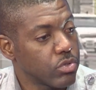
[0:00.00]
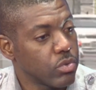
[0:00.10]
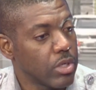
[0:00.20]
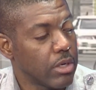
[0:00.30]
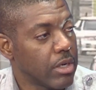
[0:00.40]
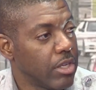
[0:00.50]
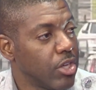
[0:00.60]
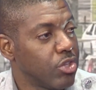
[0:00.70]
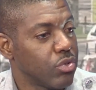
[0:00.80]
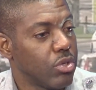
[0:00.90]

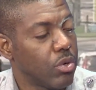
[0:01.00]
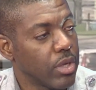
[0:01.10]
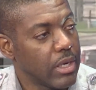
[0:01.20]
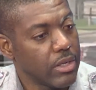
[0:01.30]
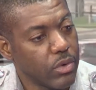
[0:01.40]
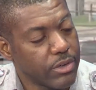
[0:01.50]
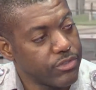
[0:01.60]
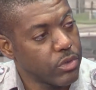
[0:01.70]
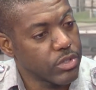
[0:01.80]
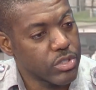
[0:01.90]
So now you are
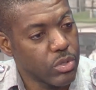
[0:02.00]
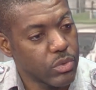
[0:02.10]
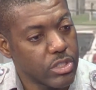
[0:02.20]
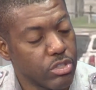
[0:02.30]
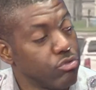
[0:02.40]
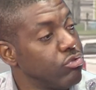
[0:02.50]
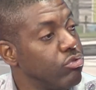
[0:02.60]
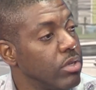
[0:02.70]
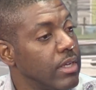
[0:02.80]
forced now to